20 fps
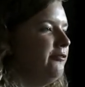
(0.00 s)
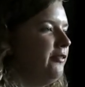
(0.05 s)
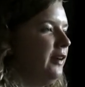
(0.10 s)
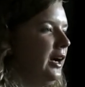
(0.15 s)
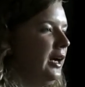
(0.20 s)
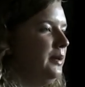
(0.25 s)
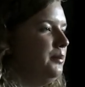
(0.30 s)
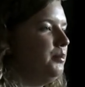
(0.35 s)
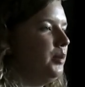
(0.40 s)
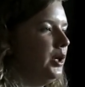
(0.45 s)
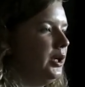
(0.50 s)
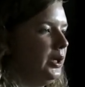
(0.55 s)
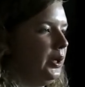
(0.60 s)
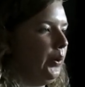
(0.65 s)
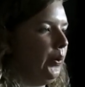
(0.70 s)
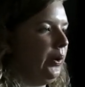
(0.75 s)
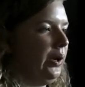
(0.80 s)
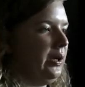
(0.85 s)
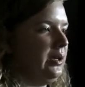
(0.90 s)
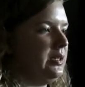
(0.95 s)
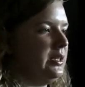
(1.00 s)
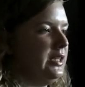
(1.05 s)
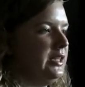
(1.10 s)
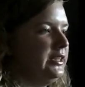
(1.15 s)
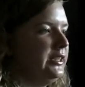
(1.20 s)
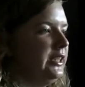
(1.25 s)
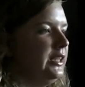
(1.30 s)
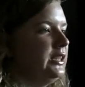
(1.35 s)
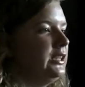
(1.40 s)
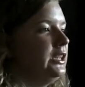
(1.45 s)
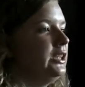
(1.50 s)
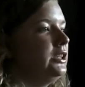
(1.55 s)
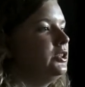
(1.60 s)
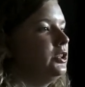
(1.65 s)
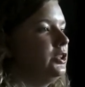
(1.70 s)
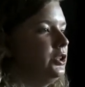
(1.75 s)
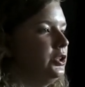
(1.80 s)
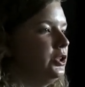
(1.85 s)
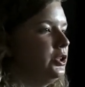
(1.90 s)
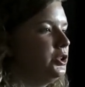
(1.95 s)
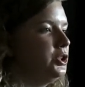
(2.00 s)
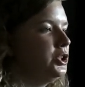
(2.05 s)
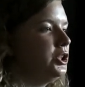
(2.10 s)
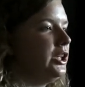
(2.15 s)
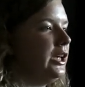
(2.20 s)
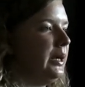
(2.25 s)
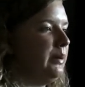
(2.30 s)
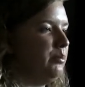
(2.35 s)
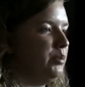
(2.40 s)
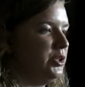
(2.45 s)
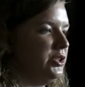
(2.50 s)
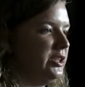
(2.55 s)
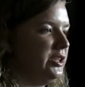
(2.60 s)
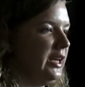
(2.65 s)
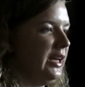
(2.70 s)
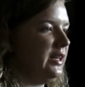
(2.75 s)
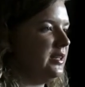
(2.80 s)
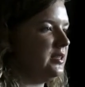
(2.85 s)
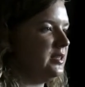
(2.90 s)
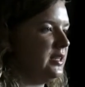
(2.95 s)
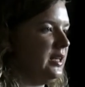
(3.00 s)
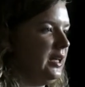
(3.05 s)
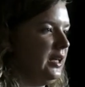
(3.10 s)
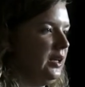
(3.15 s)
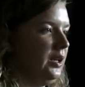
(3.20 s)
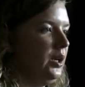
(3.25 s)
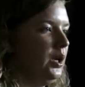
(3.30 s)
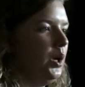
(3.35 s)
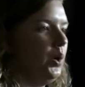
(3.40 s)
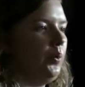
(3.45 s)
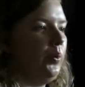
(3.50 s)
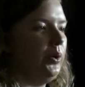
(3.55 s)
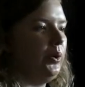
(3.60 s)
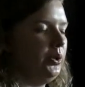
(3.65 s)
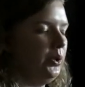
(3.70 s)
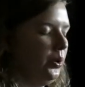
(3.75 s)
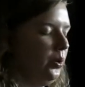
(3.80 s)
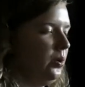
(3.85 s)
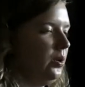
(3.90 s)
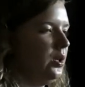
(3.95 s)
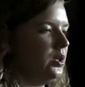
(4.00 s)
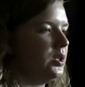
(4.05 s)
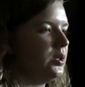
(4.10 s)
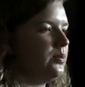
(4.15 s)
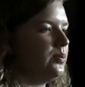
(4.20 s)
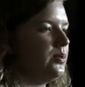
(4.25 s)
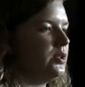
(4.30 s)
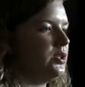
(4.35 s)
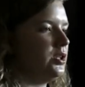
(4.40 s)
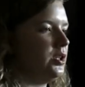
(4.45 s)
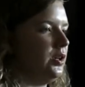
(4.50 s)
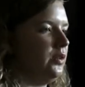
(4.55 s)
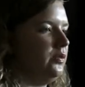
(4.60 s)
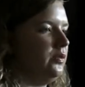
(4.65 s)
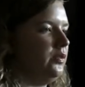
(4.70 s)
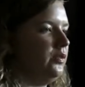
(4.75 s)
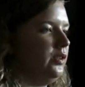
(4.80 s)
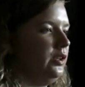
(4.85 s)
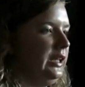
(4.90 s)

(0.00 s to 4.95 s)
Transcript: fine body oils intended to nurture and protect skin were no longer reserved